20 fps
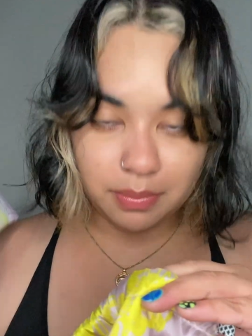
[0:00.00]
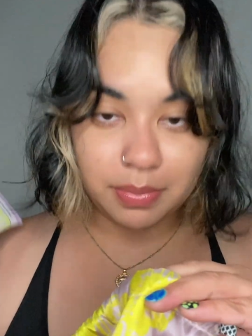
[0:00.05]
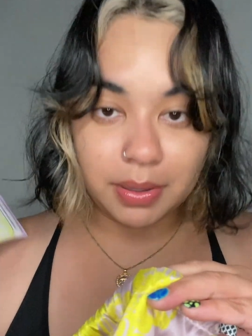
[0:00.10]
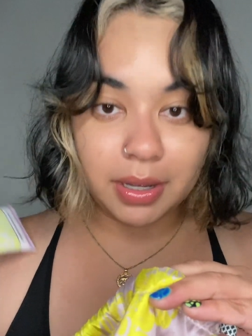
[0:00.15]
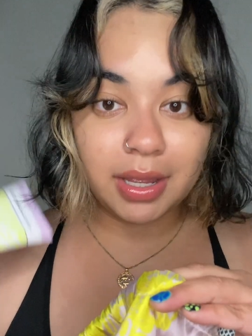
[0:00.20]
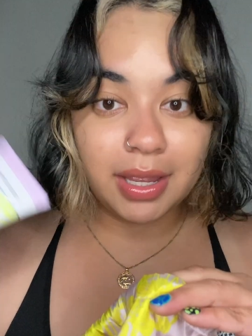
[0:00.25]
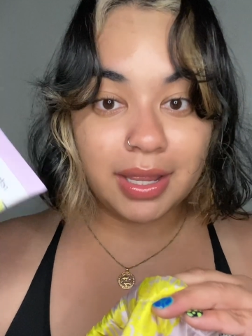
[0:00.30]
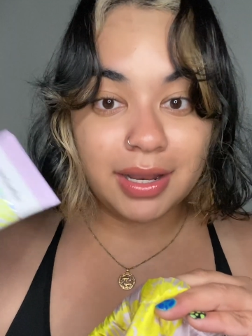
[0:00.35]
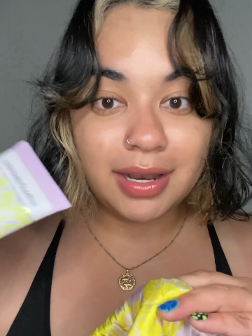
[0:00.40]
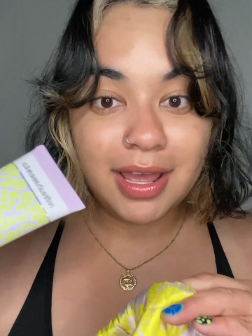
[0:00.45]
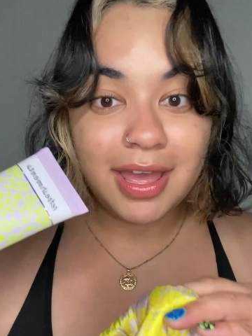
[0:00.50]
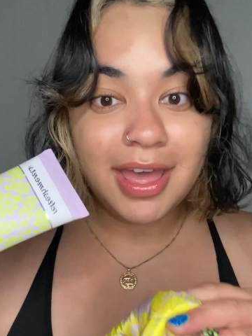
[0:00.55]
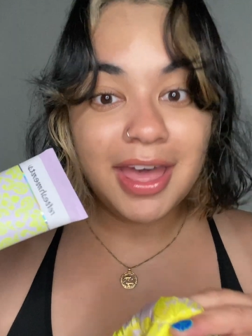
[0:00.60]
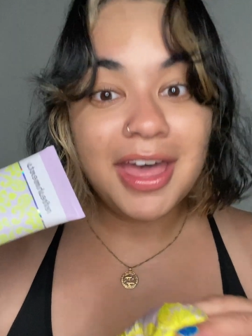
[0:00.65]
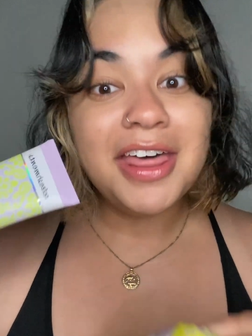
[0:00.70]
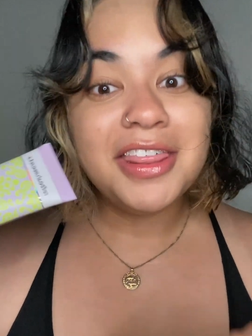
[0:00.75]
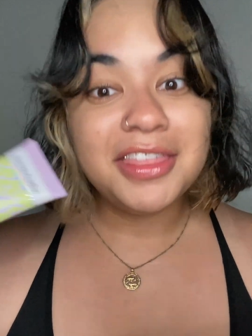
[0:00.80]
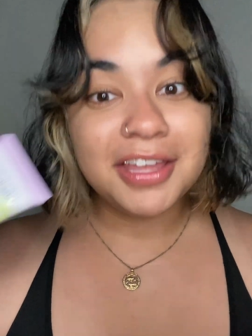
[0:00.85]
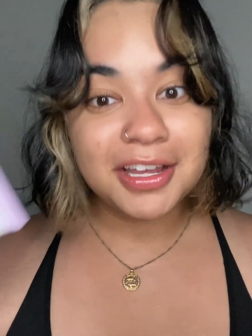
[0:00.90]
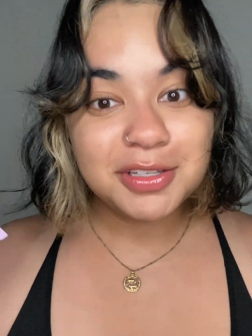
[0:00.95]
but
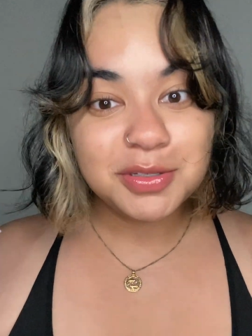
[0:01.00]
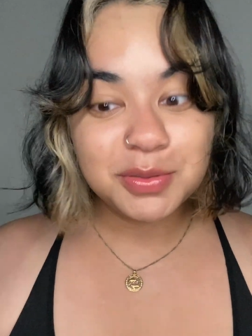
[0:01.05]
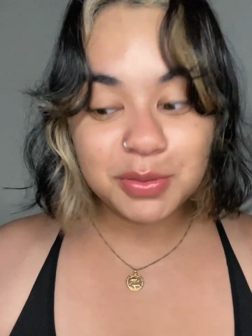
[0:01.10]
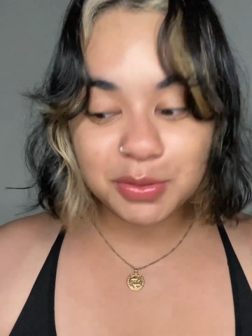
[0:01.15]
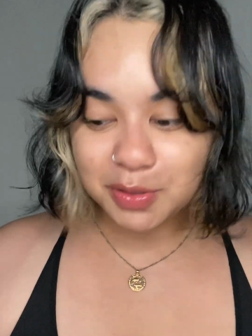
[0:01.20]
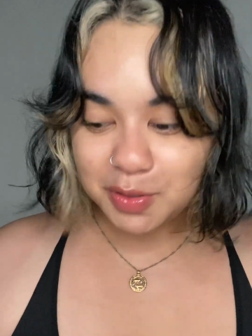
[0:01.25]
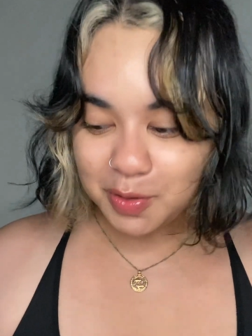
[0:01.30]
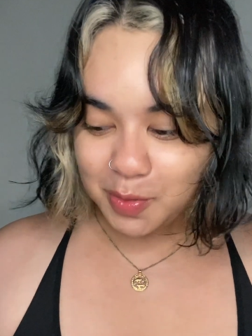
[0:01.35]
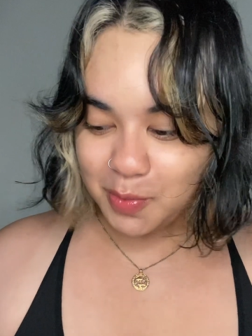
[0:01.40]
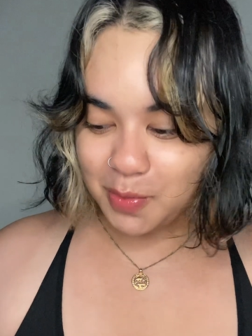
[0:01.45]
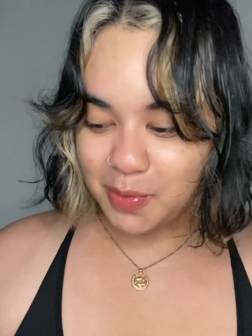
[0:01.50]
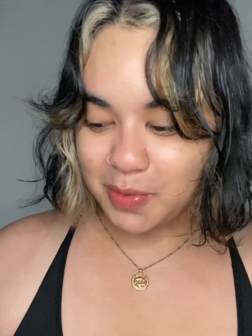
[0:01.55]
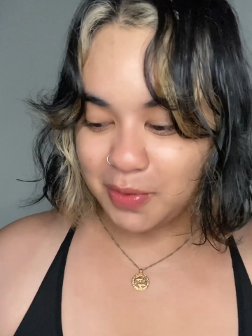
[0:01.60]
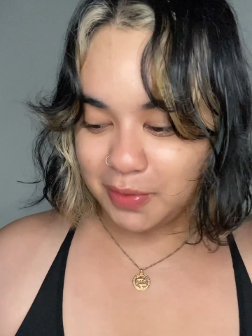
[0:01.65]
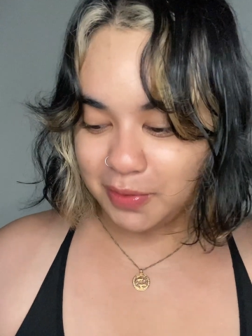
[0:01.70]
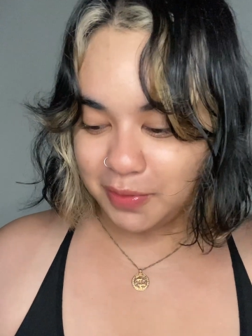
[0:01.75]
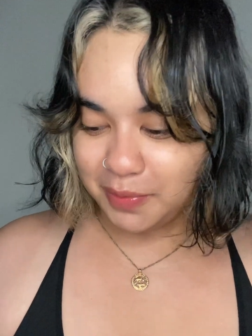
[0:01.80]
that's really cool.